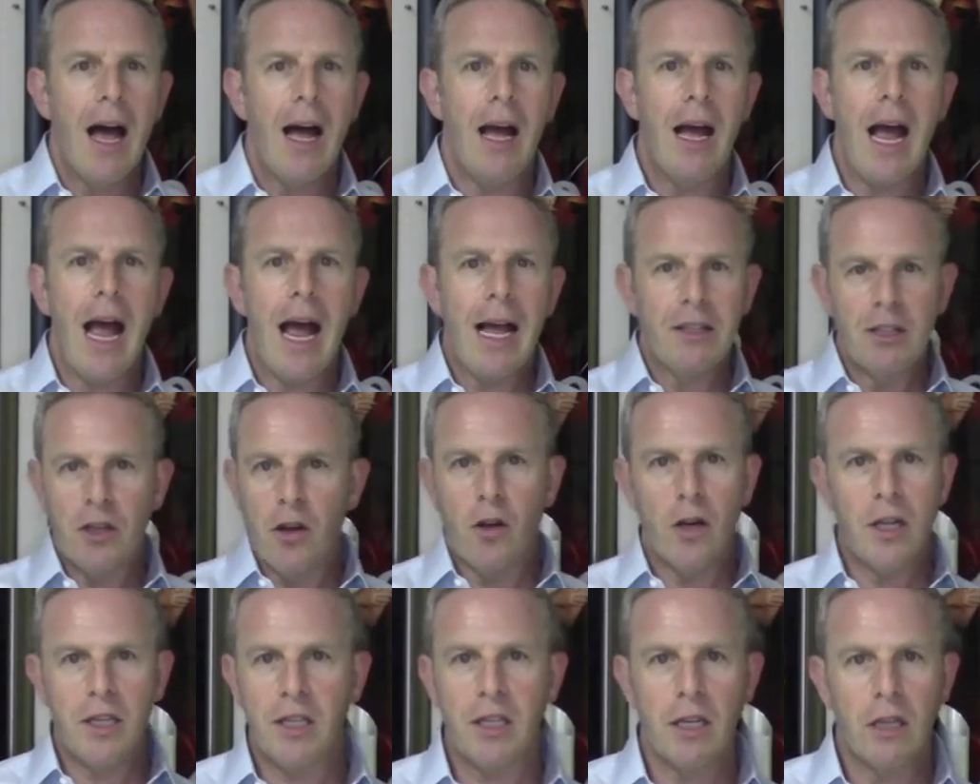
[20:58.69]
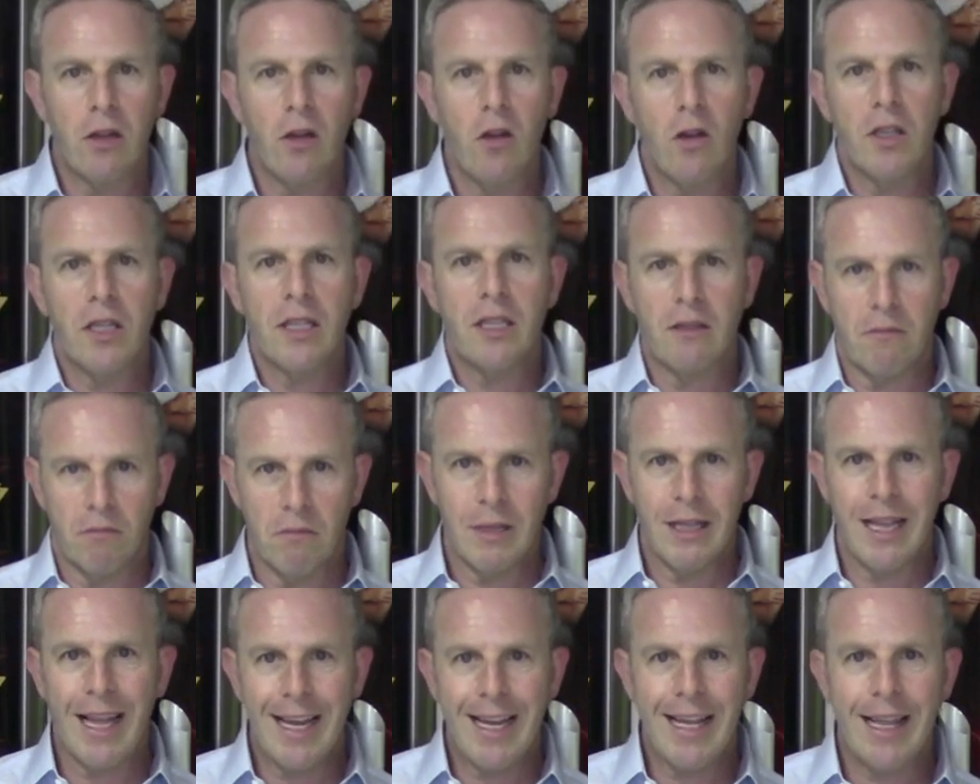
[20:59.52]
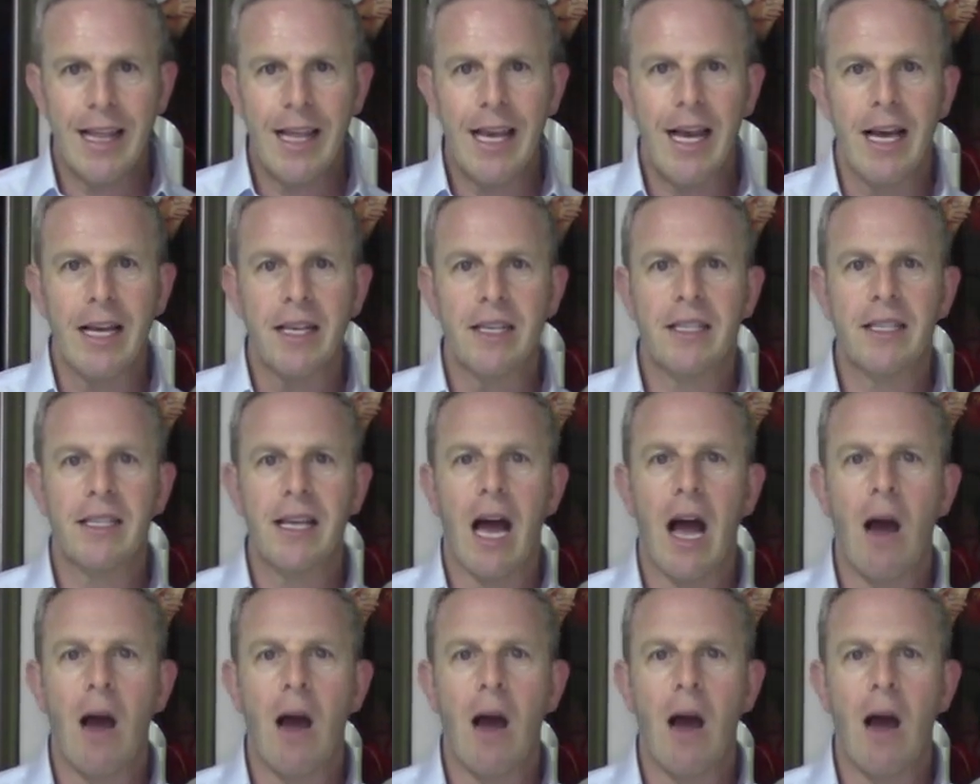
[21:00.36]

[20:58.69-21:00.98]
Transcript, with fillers: as good as it looks like this,